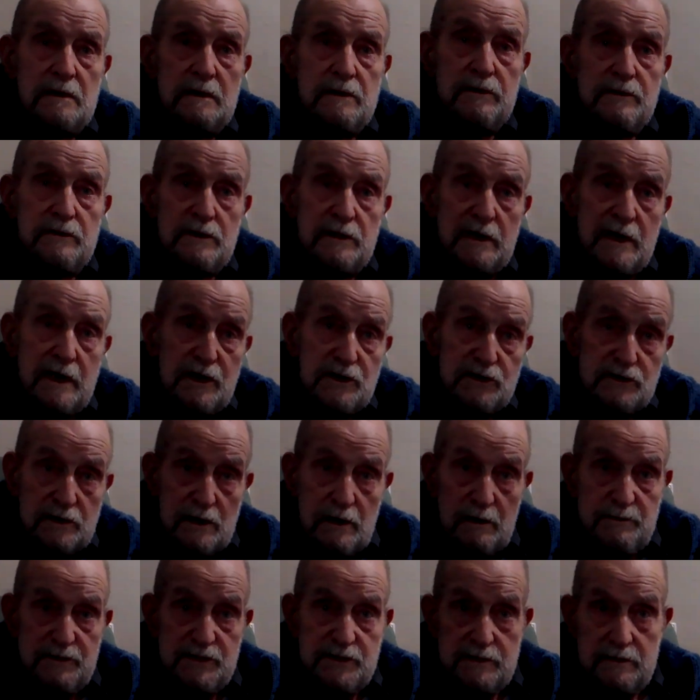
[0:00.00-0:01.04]
They're
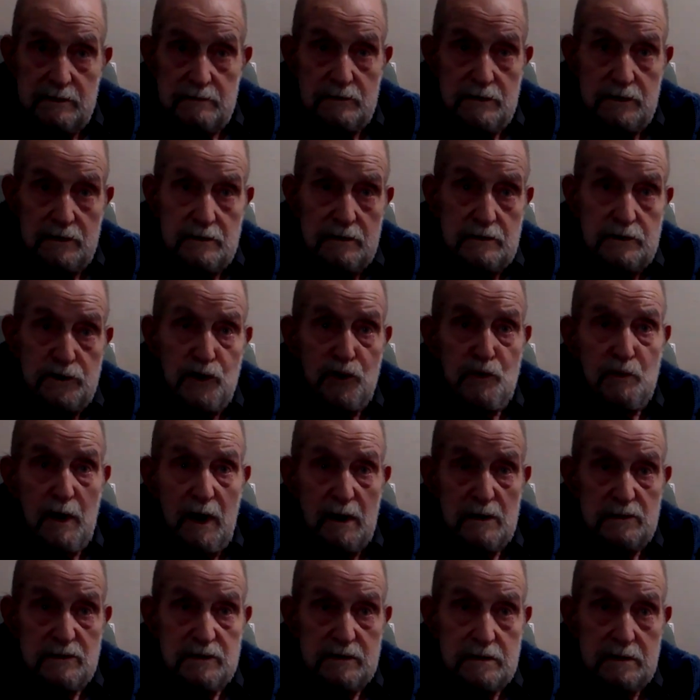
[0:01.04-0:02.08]
subs, U-boats.